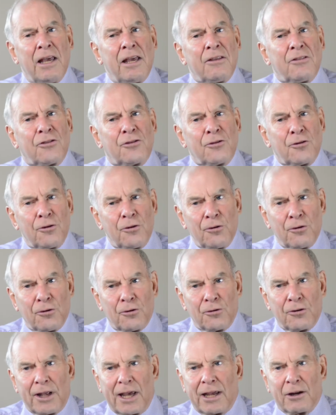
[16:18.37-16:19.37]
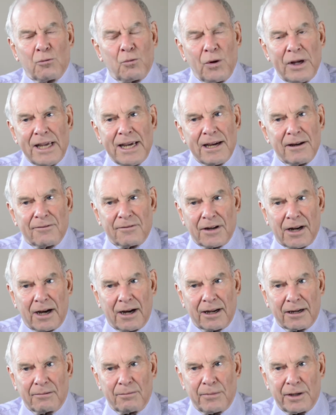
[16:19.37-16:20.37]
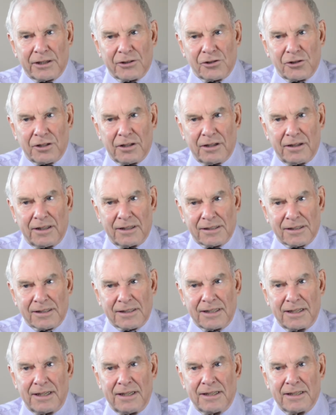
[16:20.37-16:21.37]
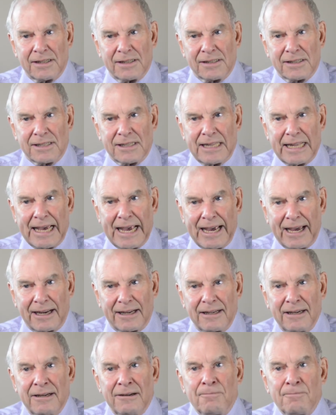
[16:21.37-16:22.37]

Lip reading: Third, and we have not mentioned this, is that